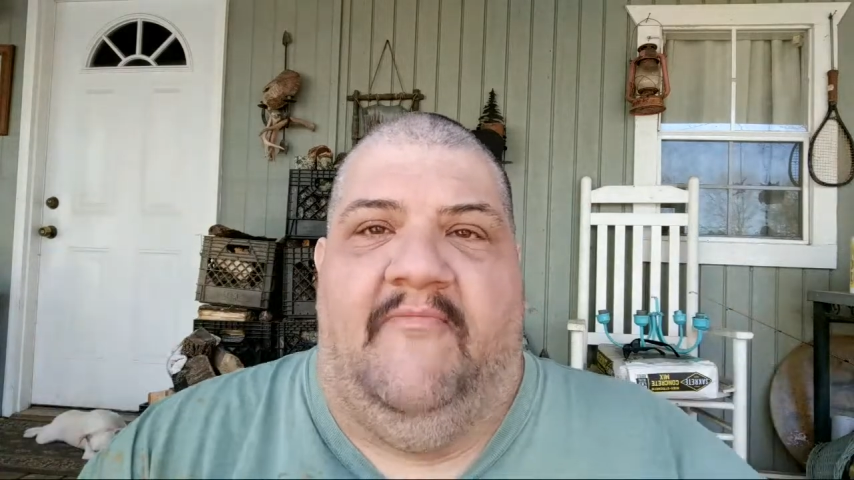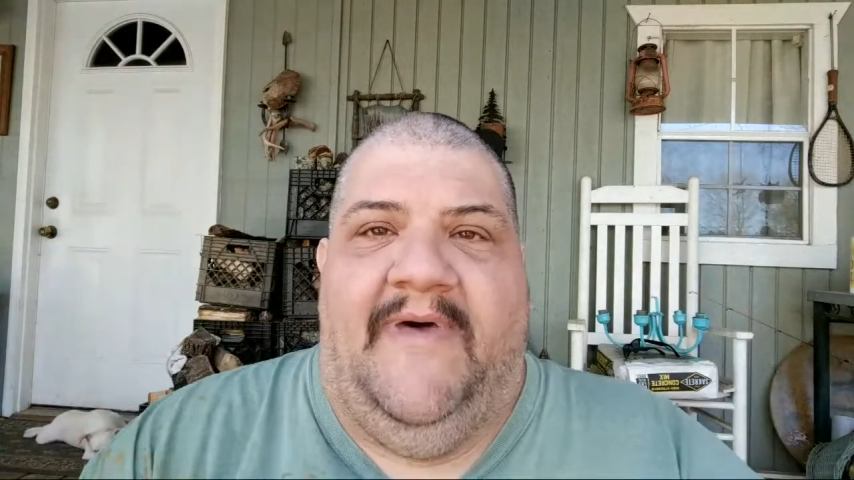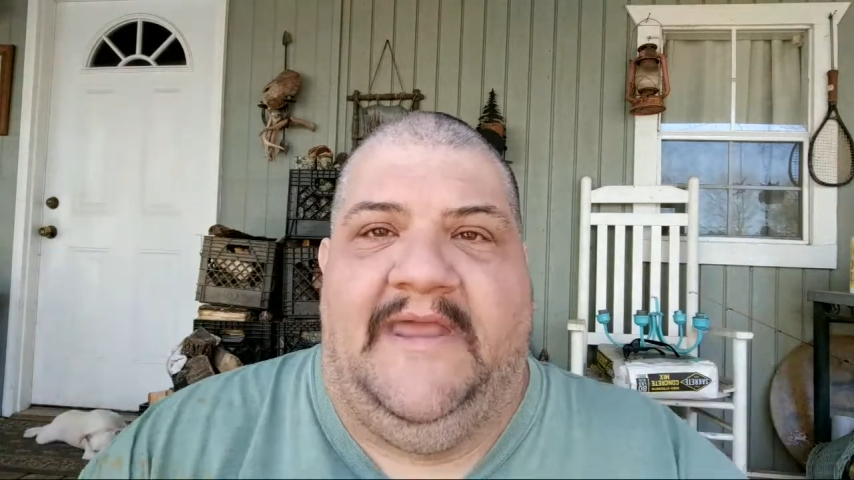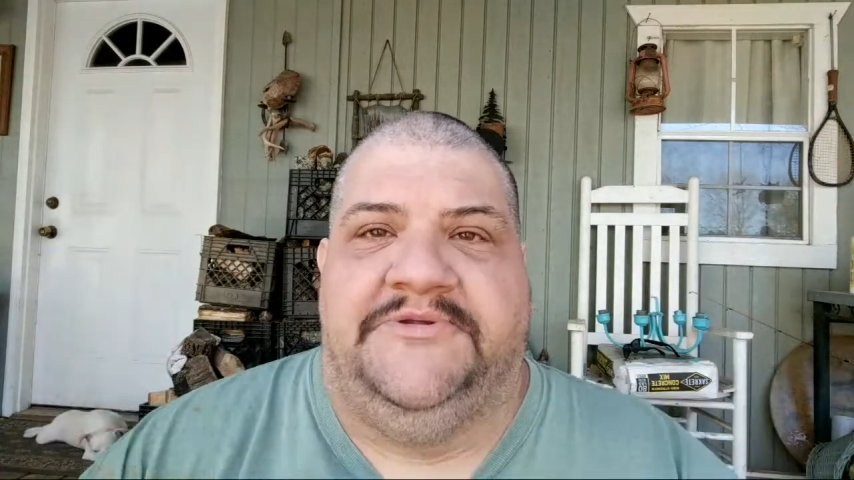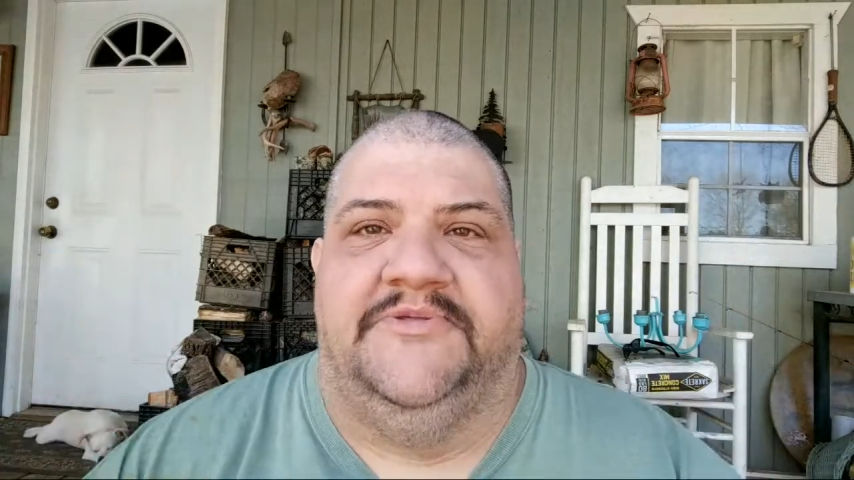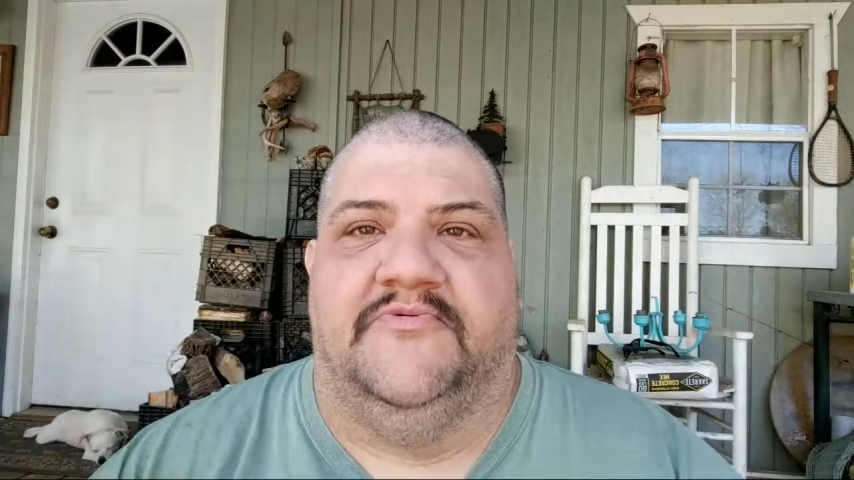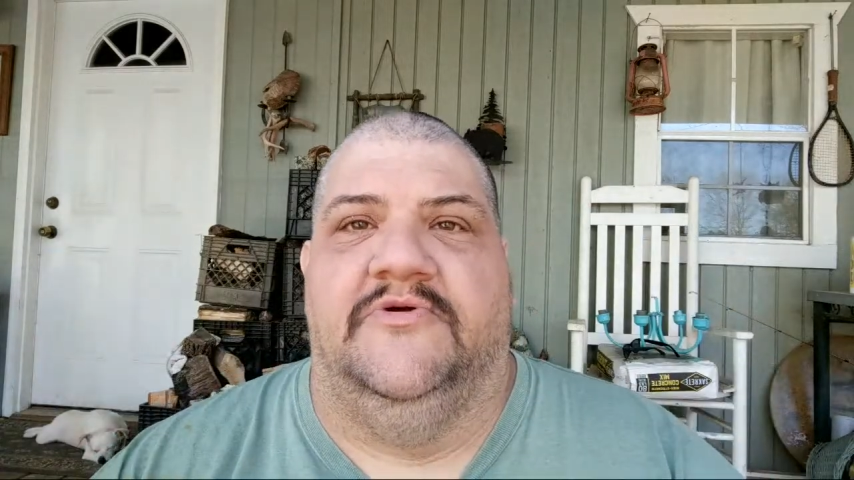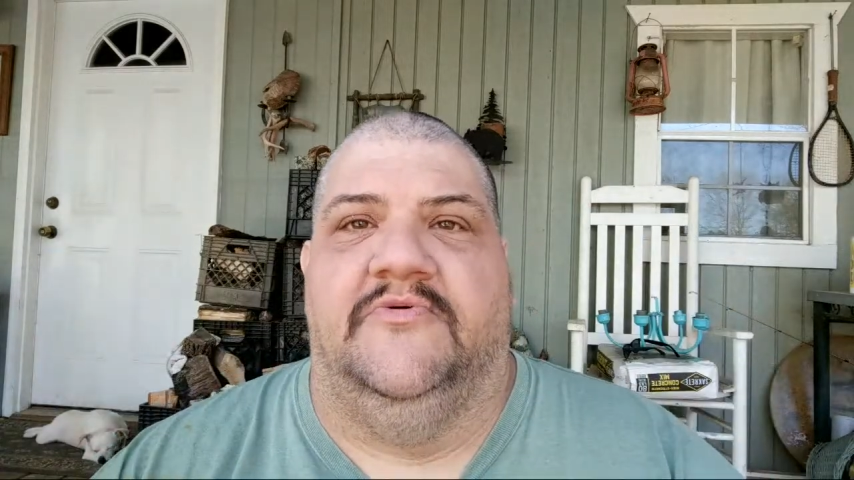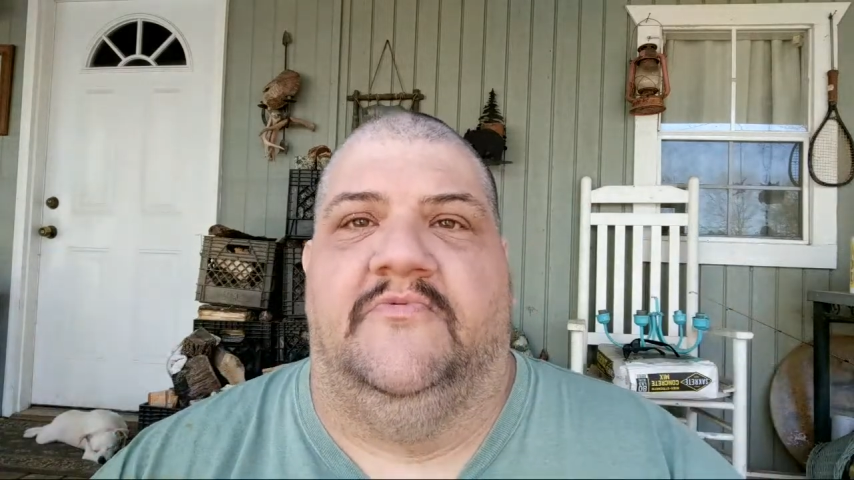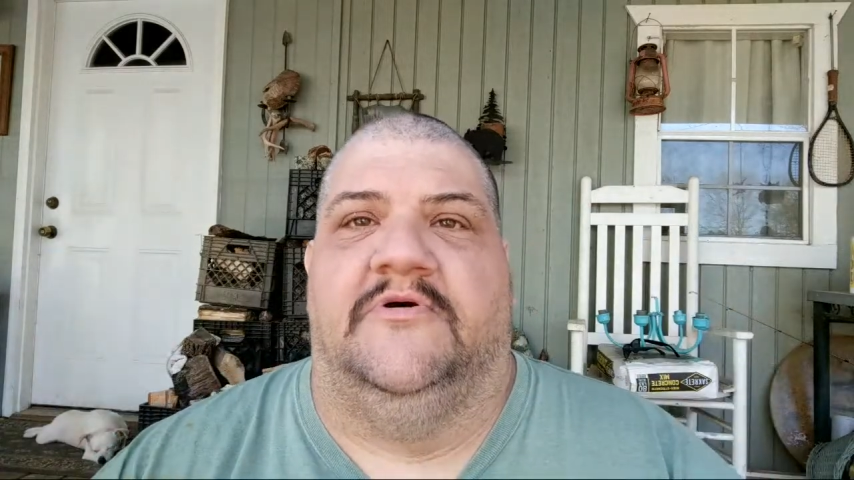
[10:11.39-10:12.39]
back to the
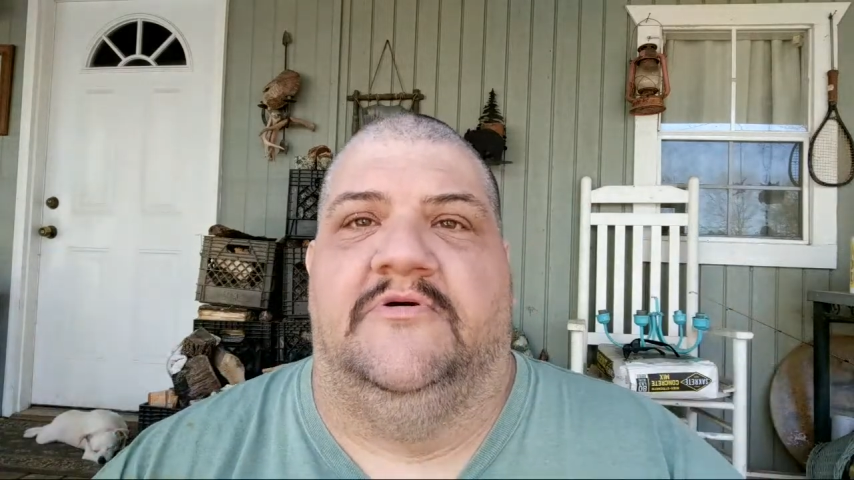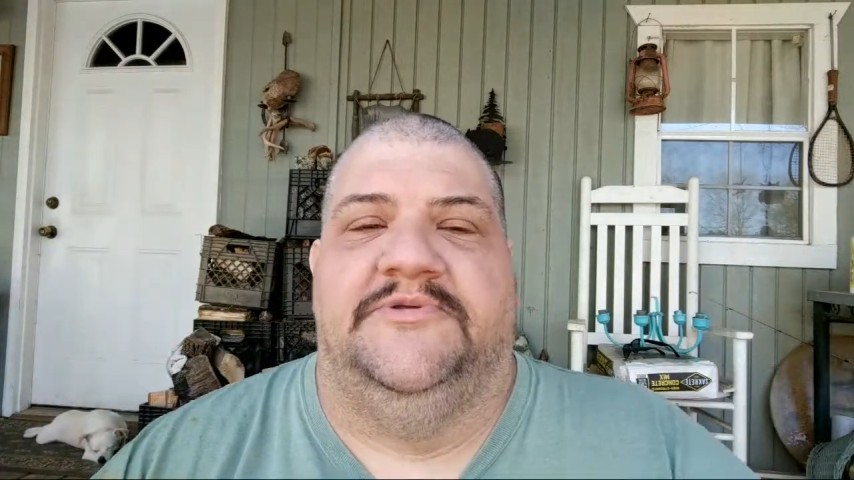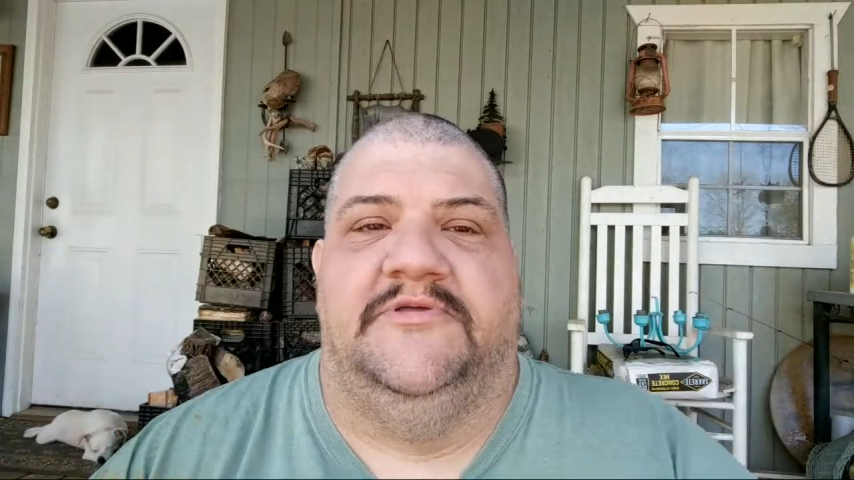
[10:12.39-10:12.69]
root words,